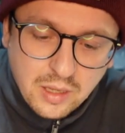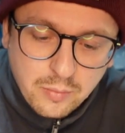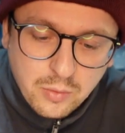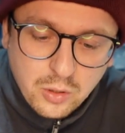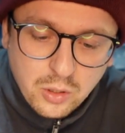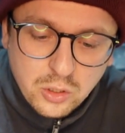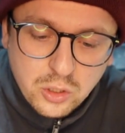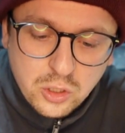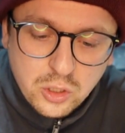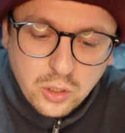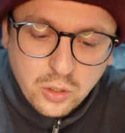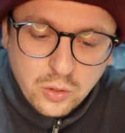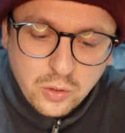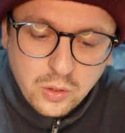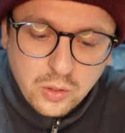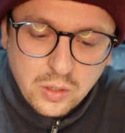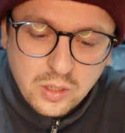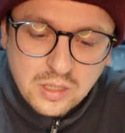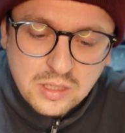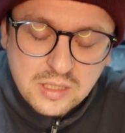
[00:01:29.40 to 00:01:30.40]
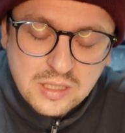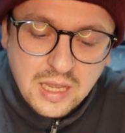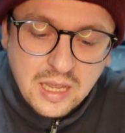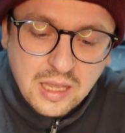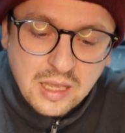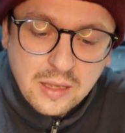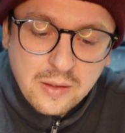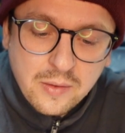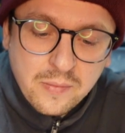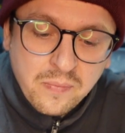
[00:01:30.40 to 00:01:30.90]
I'm going to show you in a
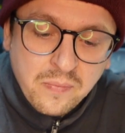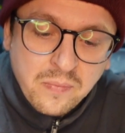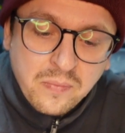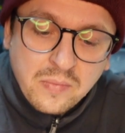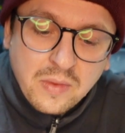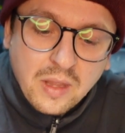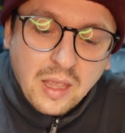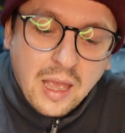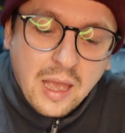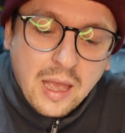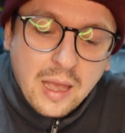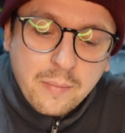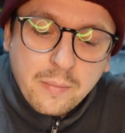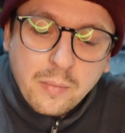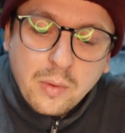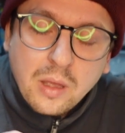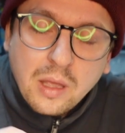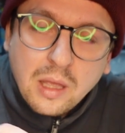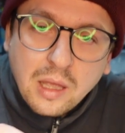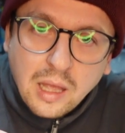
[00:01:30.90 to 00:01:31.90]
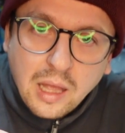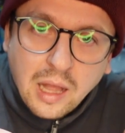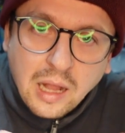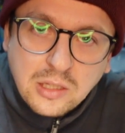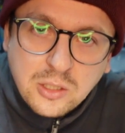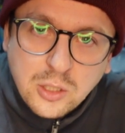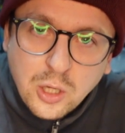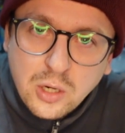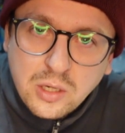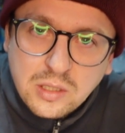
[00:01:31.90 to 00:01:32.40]
sec.
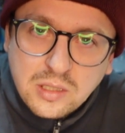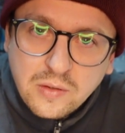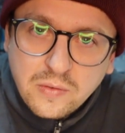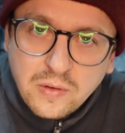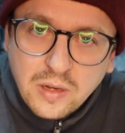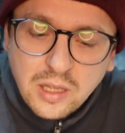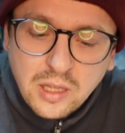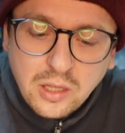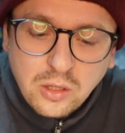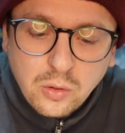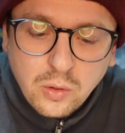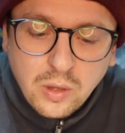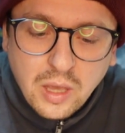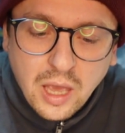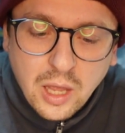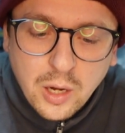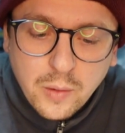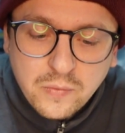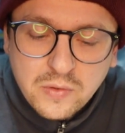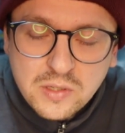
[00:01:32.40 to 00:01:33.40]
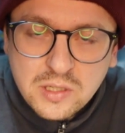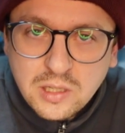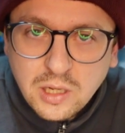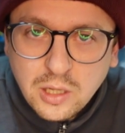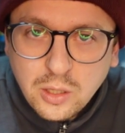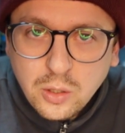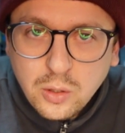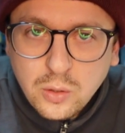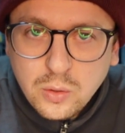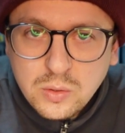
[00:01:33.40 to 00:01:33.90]
Alternatively, you can obviously
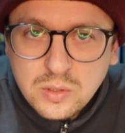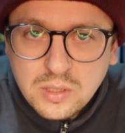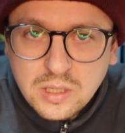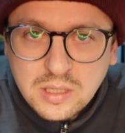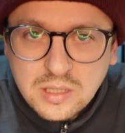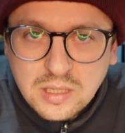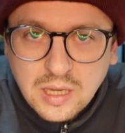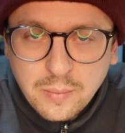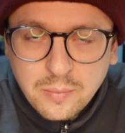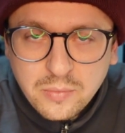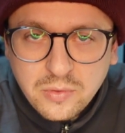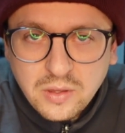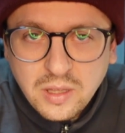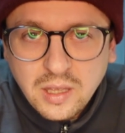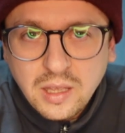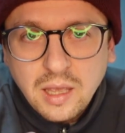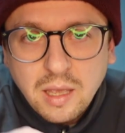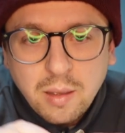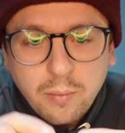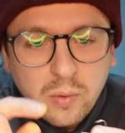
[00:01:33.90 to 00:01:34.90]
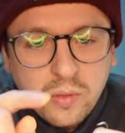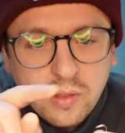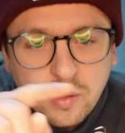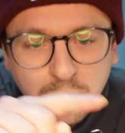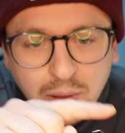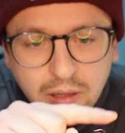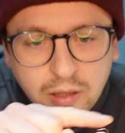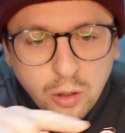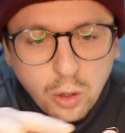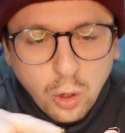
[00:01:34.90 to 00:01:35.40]
use something with a
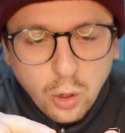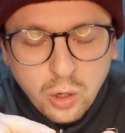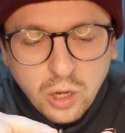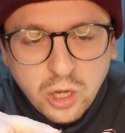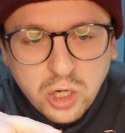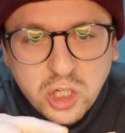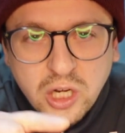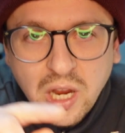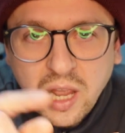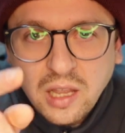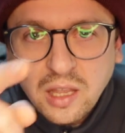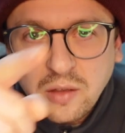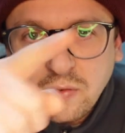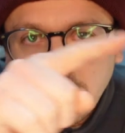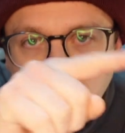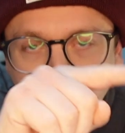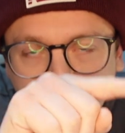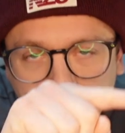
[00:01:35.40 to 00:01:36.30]
bit longer shank if you